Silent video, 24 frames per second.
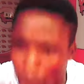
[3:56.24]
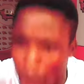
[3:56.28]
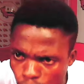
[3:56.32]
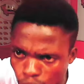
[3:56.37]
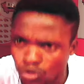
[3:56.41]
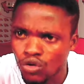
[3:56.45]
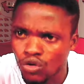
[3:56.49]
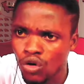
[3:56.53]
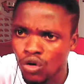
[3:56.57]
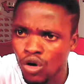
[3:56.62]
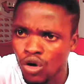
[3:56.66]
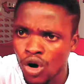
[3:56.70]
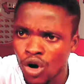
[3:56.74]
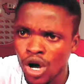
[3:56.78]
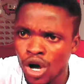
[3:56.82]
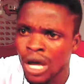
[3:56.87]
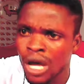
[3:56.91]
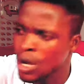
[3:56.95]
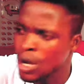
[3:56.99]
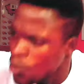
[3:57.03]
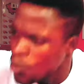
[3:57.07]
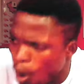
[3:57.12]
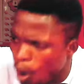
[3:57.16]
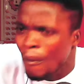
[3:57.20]
hundo no.
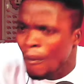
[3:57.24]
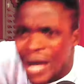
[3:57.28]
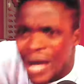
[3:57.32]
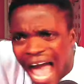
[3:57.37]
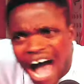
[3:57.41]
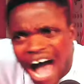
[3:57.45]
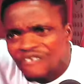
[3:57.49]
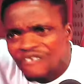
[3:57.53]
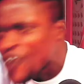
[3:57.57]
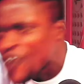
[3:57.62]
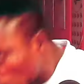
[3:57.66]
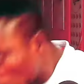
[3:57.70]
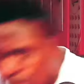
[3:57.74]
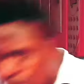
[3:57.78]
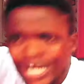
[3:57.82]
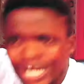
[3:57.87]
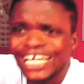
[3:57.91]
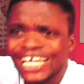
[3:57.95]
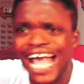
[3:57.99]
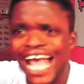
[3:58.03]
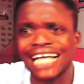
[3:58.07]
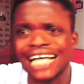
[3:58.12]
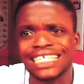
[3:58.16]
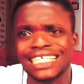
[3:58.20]
We be after two ni
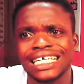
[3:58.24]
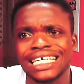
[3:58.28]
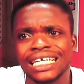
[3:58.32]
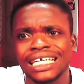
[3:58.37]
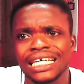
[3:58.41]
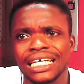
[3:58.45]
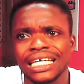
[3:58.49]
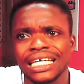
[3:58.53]
di ase.